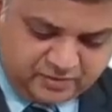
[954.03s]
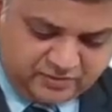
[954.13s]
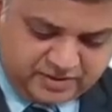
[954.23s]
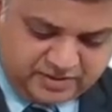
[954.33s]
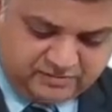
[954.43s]

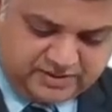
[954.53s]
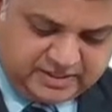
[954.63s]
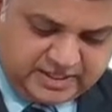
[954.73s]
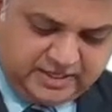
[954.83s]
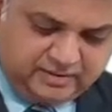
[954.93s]

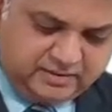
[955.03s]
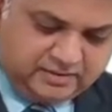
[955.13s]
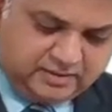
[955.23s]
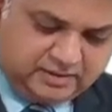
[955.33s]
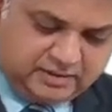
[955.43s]
120
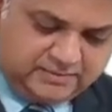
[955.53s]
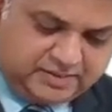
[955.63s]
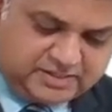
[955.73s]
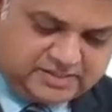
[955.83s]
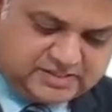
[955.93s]

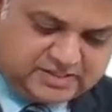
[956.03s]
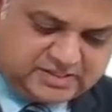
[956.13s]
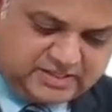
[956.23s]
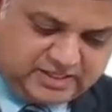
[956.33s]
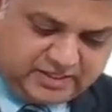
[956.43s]
plus
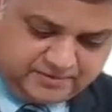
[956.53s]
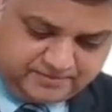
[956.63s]
16.